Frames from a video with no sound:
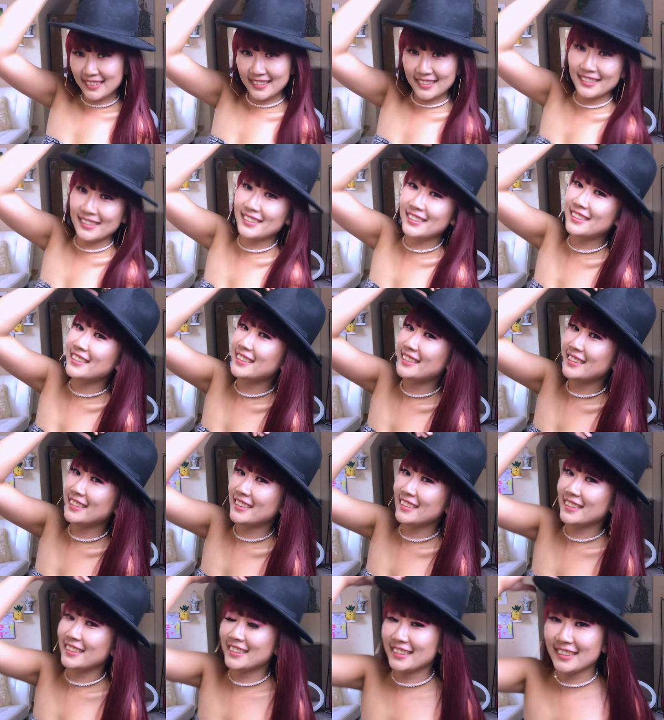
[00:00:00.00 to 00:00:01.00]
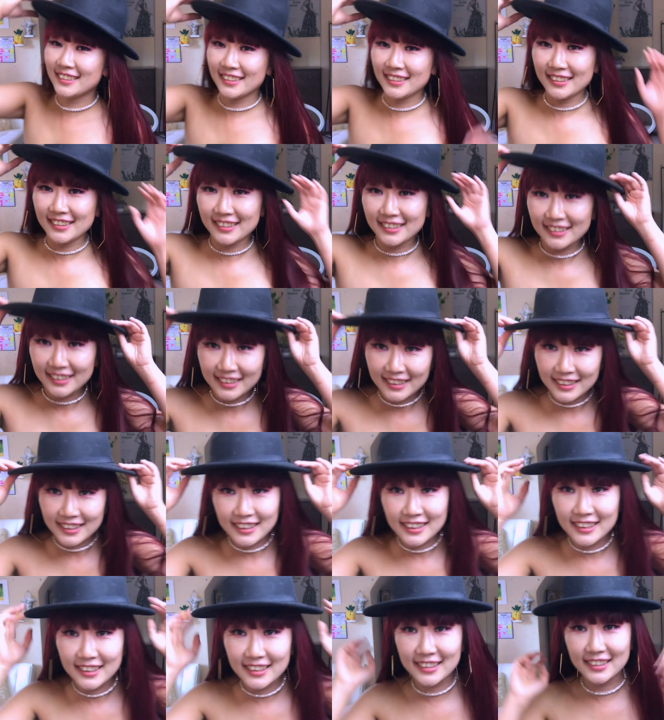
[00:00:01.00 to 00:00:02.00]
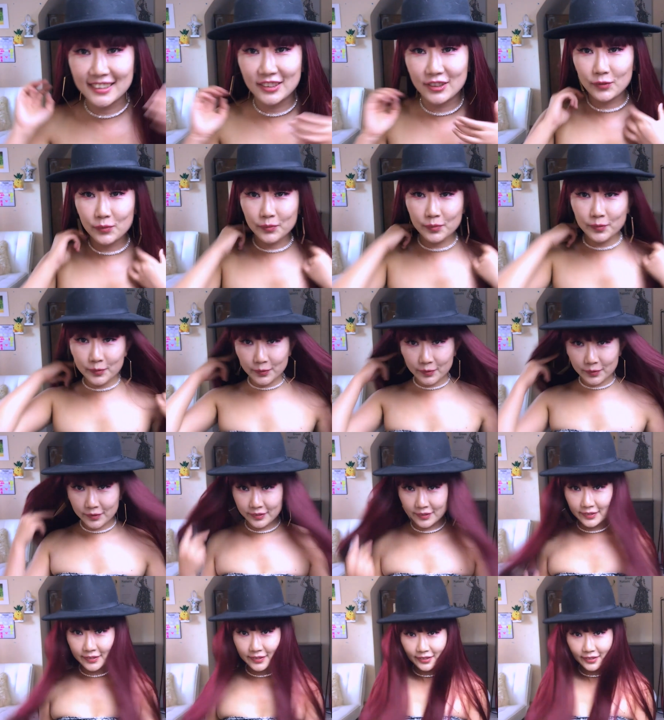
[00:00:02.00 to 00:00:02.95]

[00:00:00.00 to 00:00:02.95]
Nothing is said.